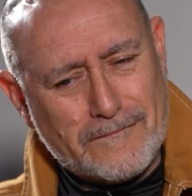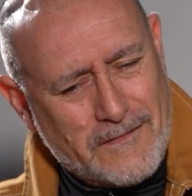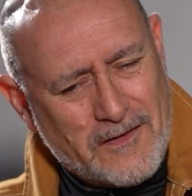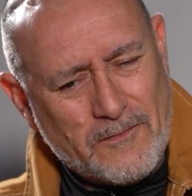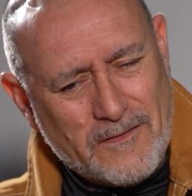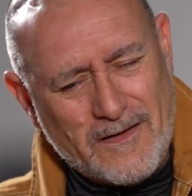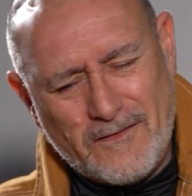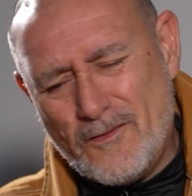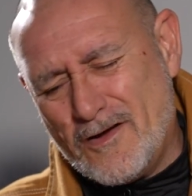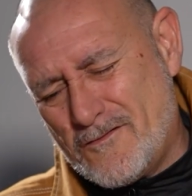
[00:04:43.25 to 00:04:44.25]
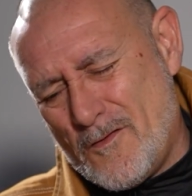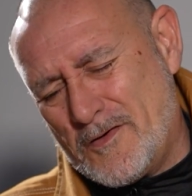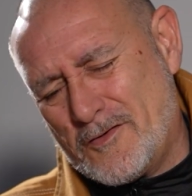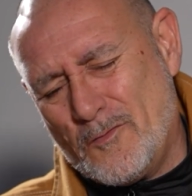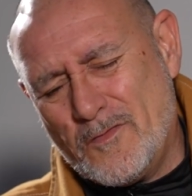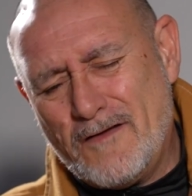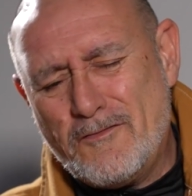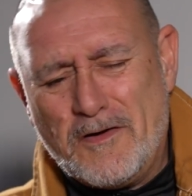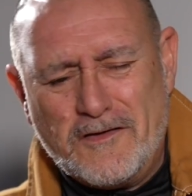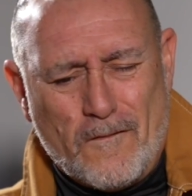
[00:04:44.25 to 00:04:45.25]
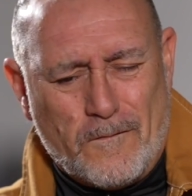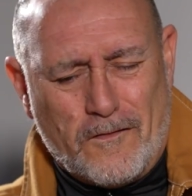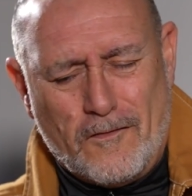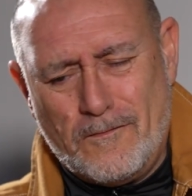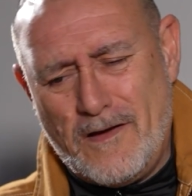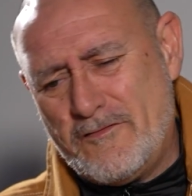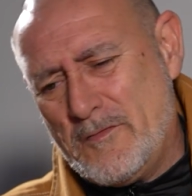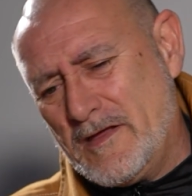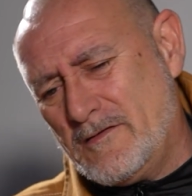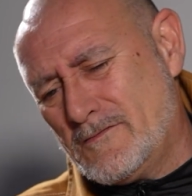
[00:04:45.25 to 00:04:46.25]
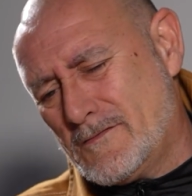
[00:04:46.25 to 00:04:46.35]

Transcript: you know, it's all right dropping a cup. Everybody drops a cup. Everybody.